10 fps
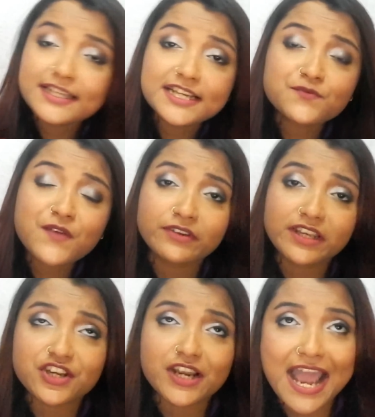This
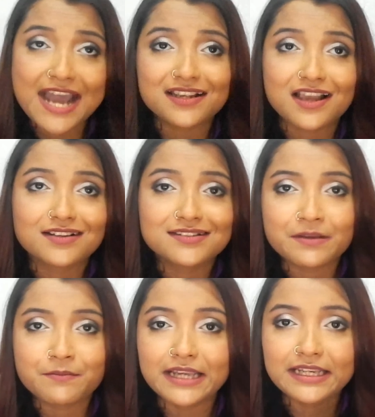foundation has a
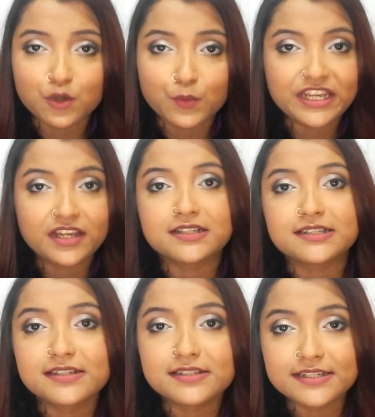semi-liquidy
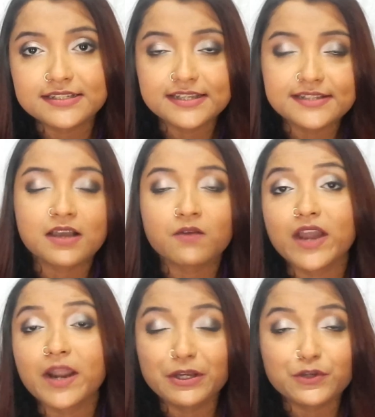consistency,
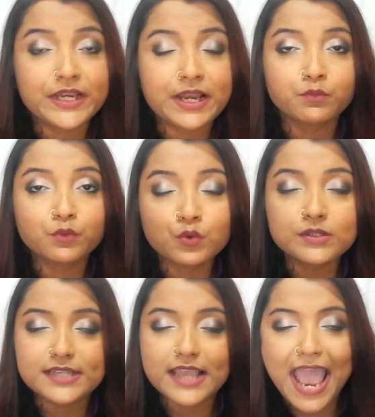somewhere between a
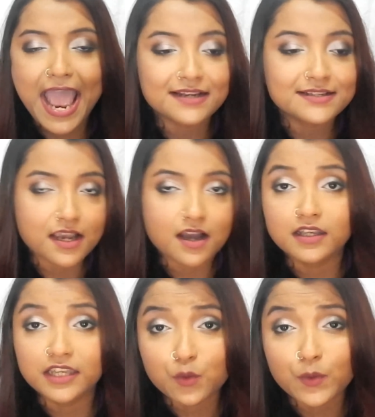mousse and
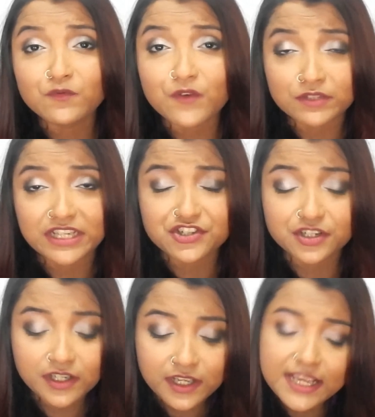a liquid
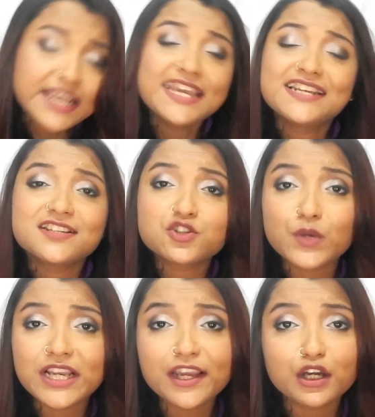foundation. It is
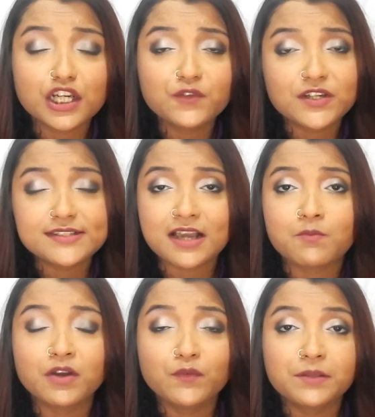really good for
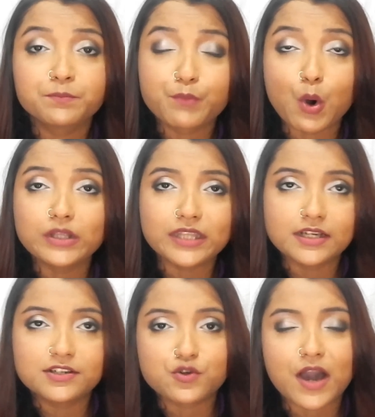someone with both
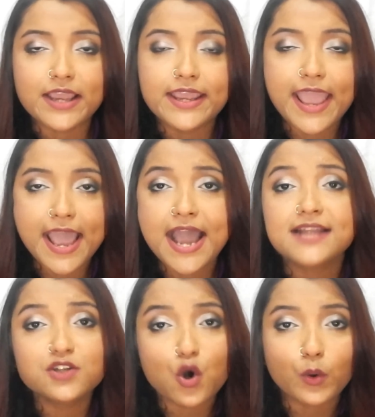dry
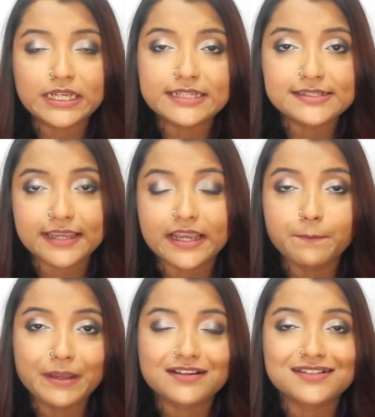and oily
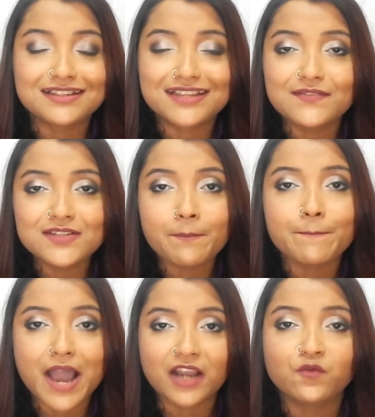skin because it gives a
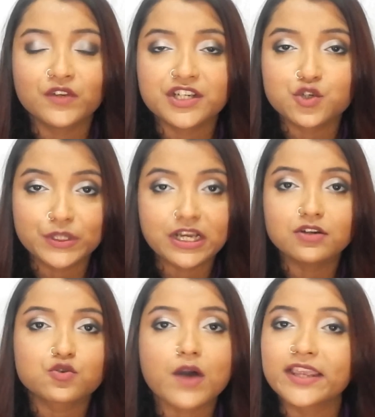matte finish
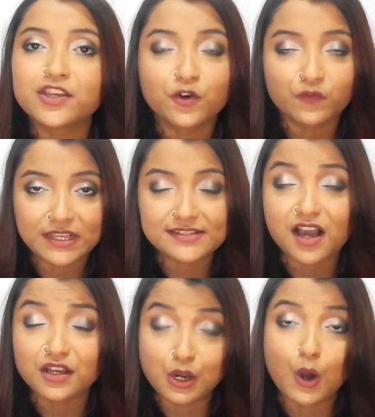without drying your
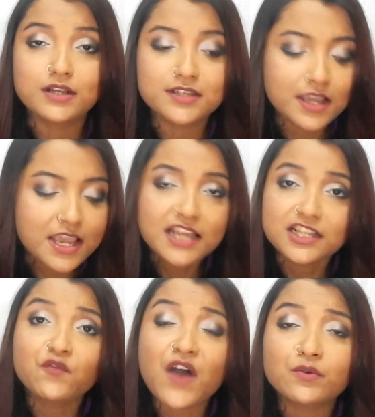face a lot.
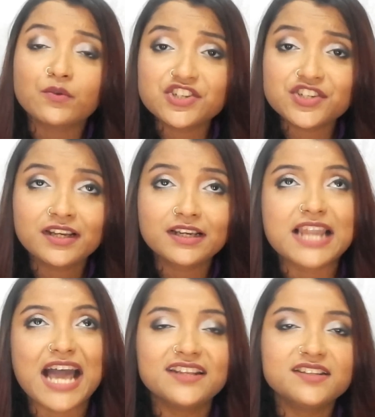The foundation
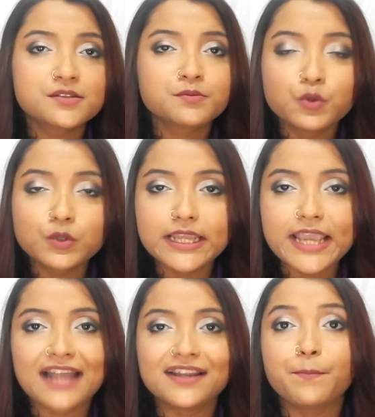glides
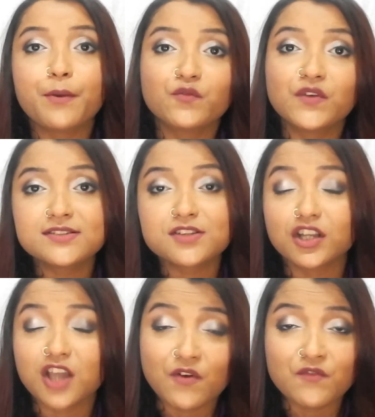smoothly and a perfect
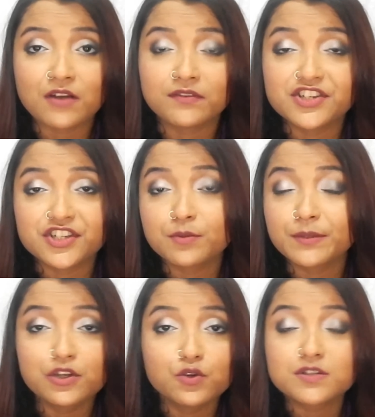sort of a foundation to
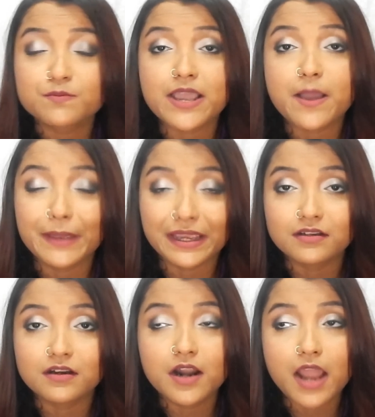be used by a
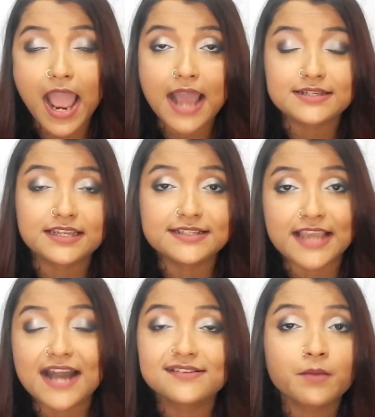beginner, and it
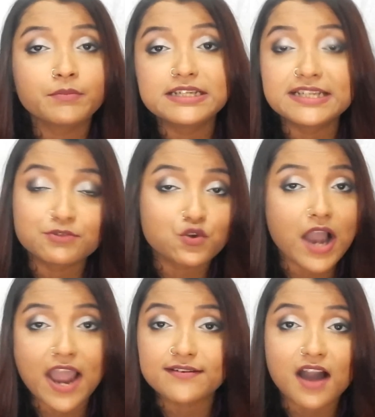has a medium to
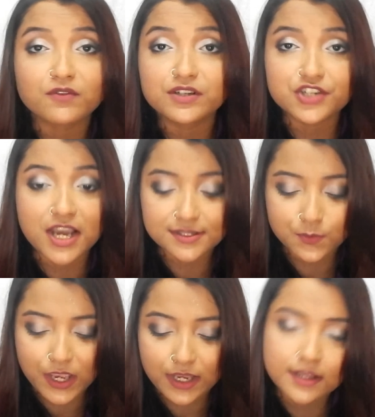high coverage
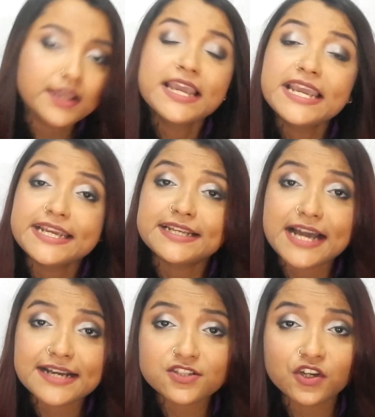as well. It
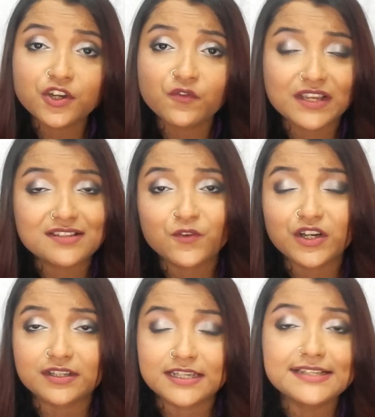lasts on your face
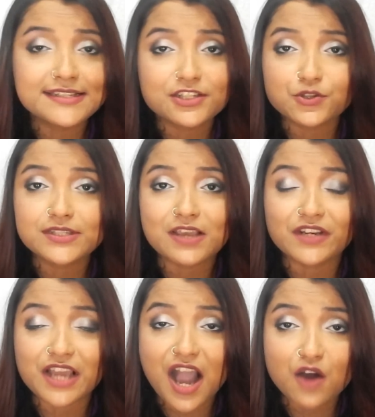for at least 6 to
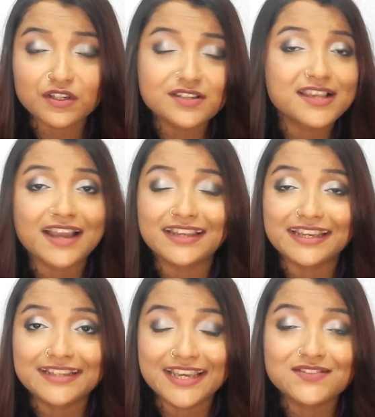7 hours,
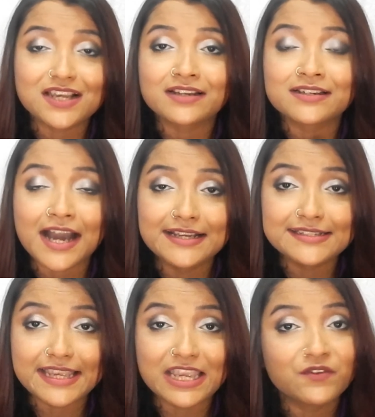and it gives a
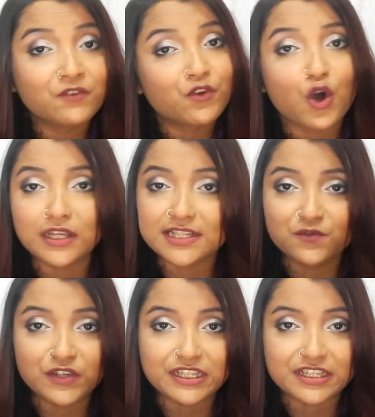nice even
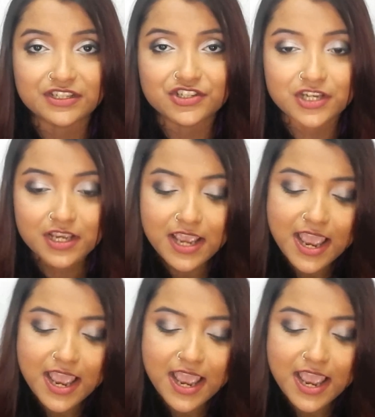flawless finish.